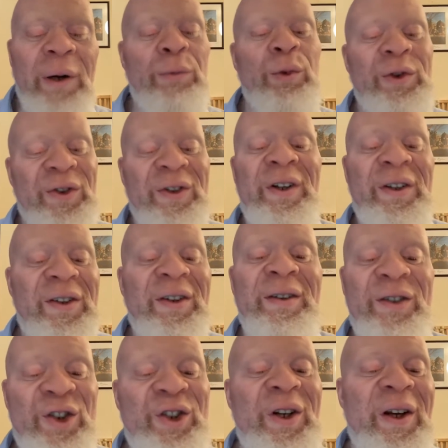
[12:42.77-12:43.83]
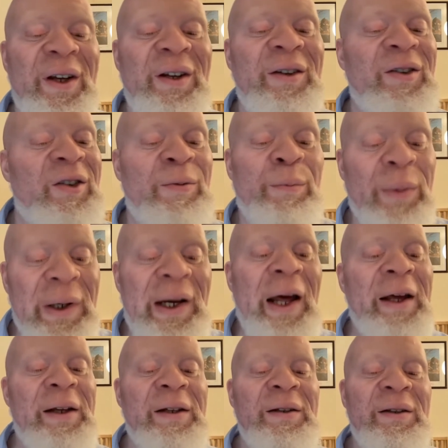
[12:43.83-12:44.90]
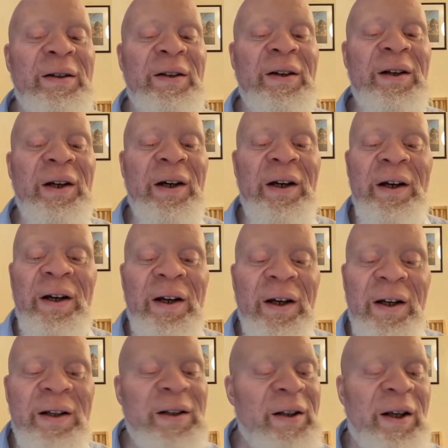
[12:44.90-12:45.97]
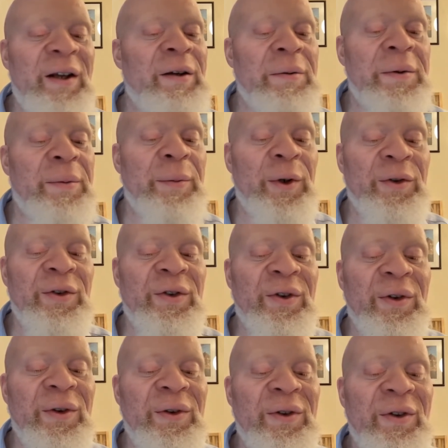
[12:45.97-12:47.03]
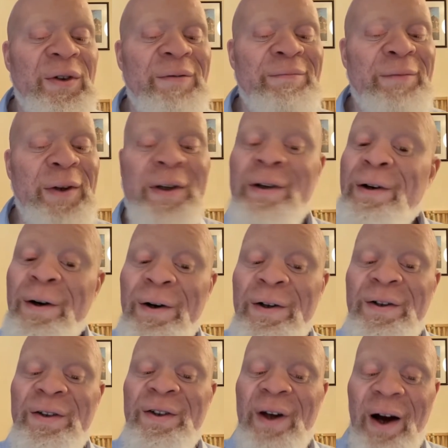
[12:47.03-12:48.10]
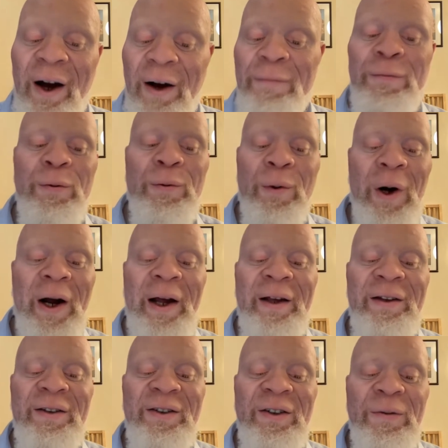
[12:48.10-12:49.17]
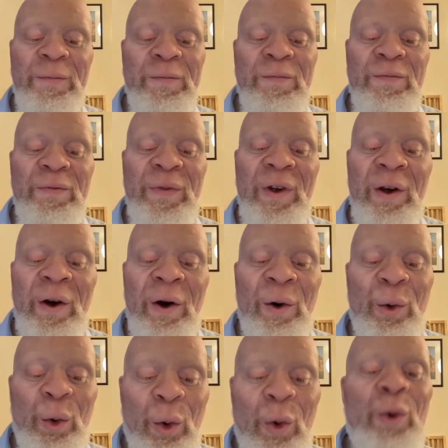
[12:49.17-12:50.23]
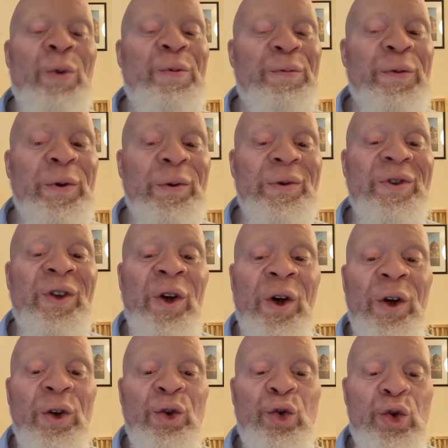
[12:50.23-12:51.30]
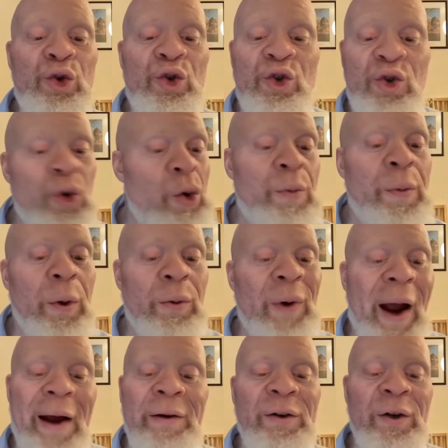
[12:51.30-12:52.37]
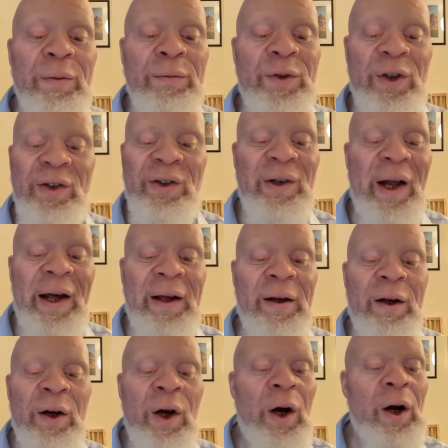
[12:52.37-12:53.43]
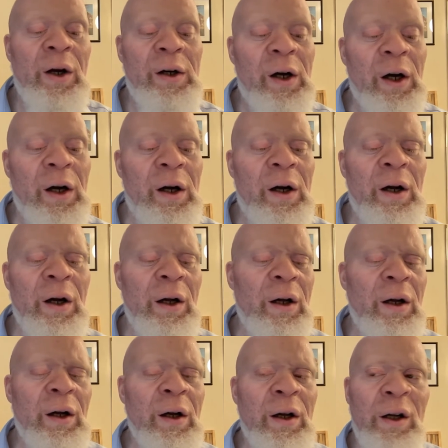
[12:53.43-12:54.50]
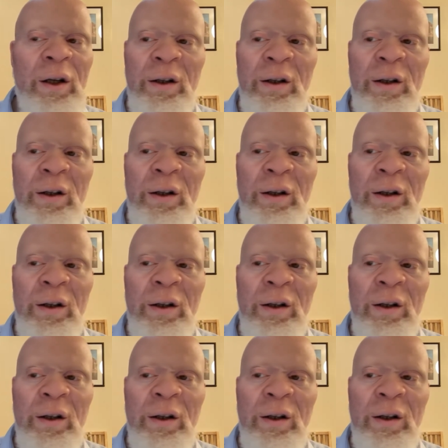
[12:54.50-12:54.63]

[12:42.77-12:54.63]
Like, was this shit explained in King of the Monsters? Because otherwise... all feels super random, just like, uh,